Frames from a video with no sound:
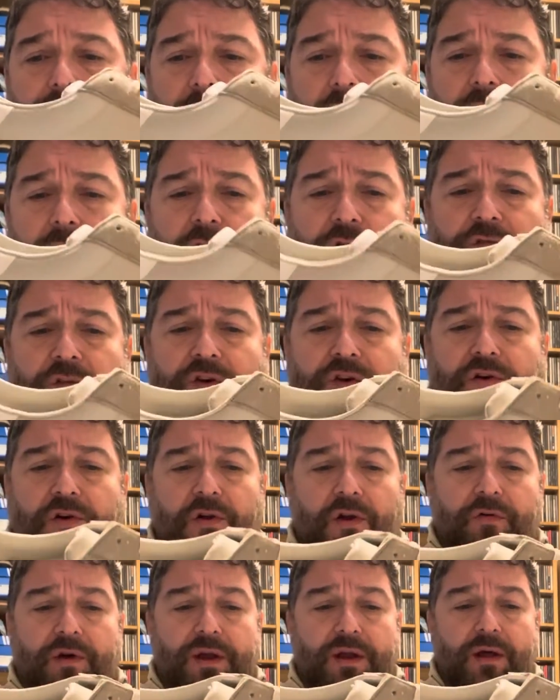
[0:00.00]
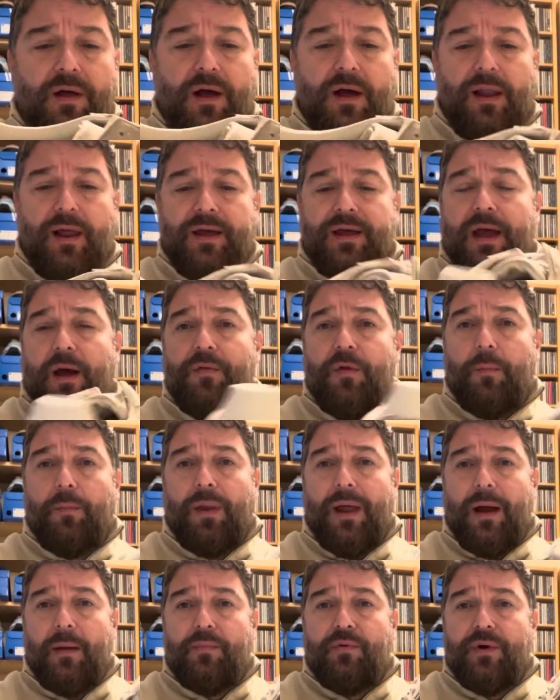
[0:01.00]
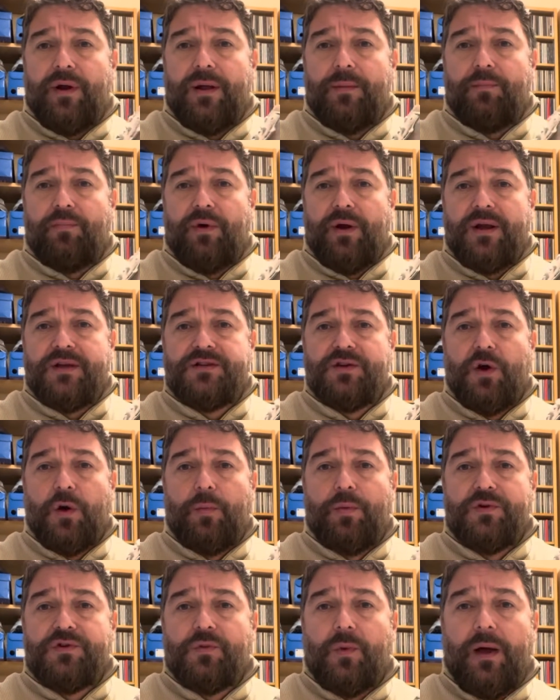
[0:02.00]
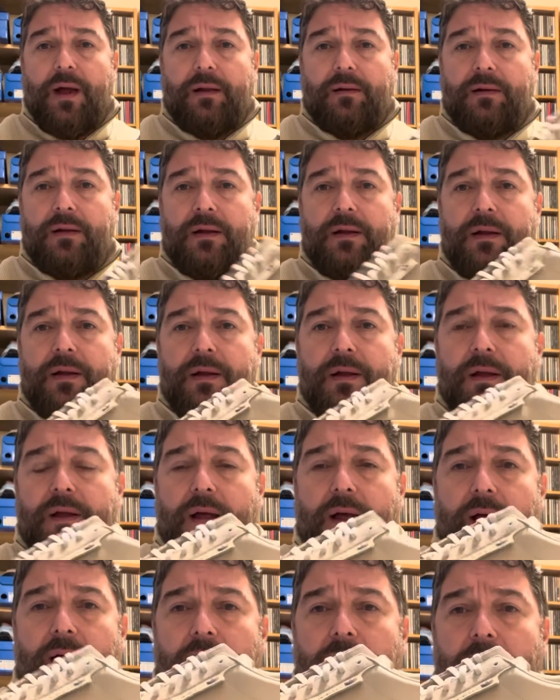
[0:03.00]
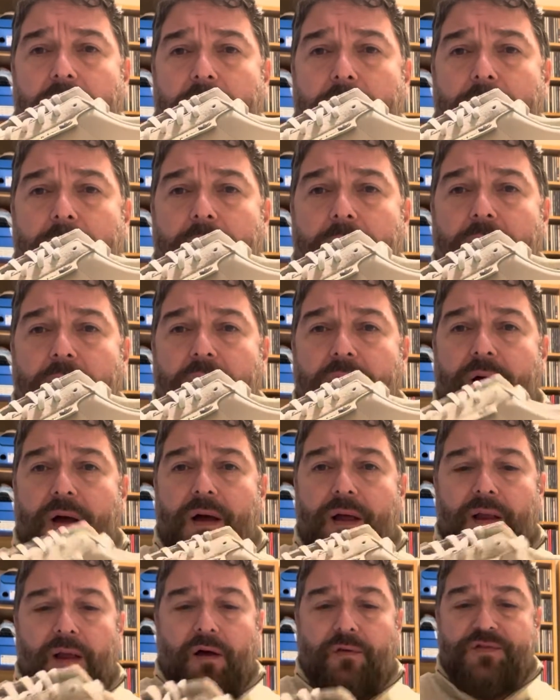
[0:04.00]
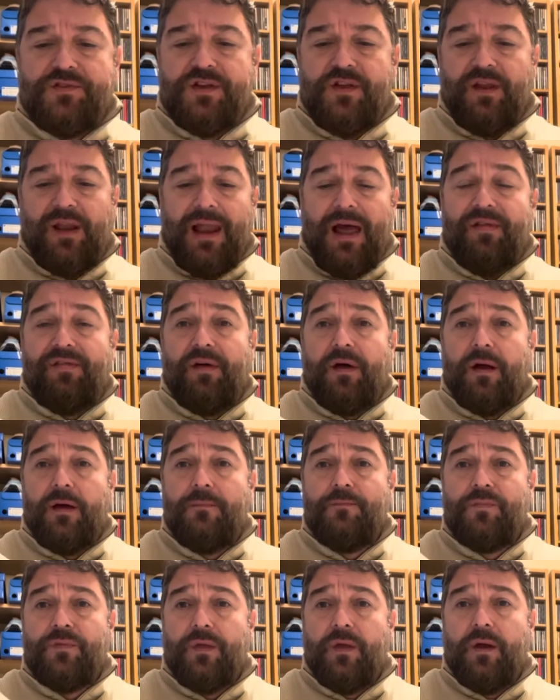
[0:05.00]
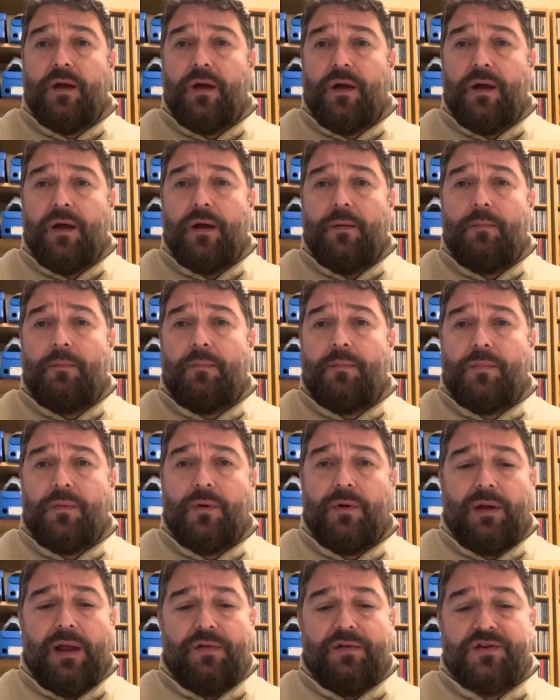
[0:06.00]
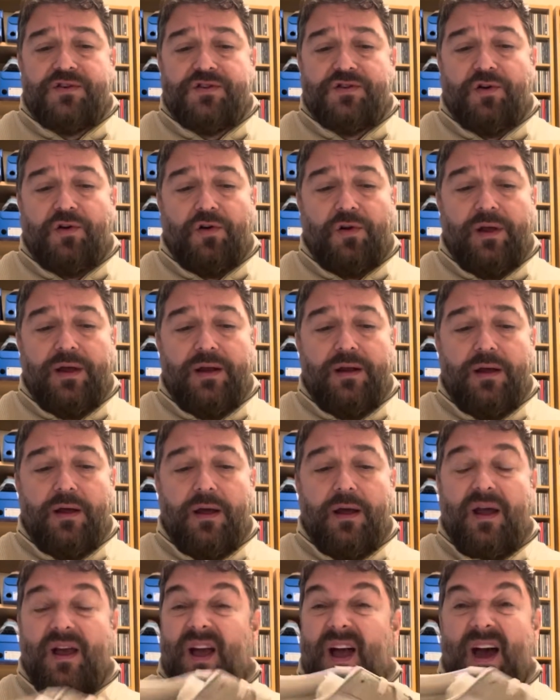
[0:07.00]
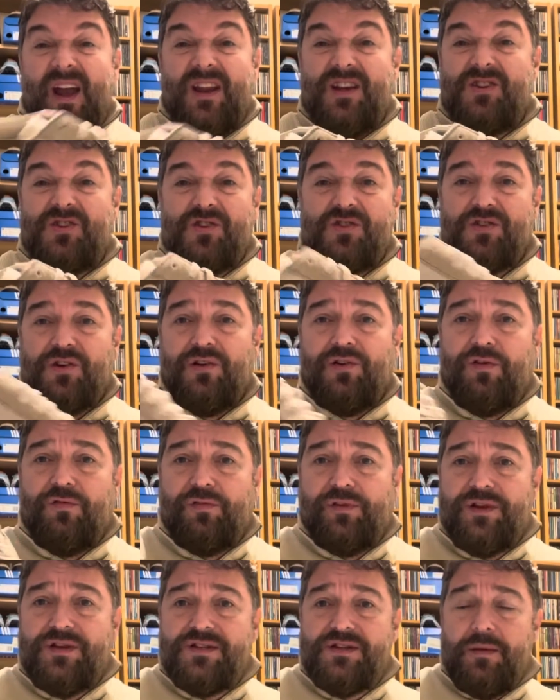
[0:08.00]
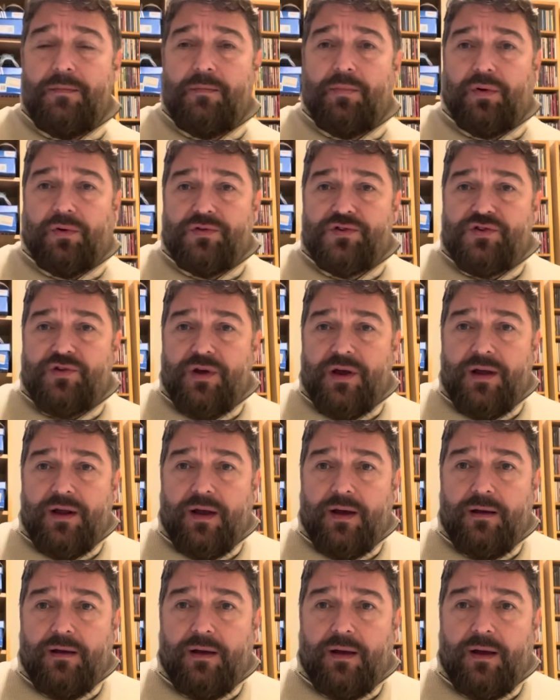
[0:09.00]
lovely colouring. I like how the black breaks it up as well. Obviously leather soling, and it's just a lovely simple trainer.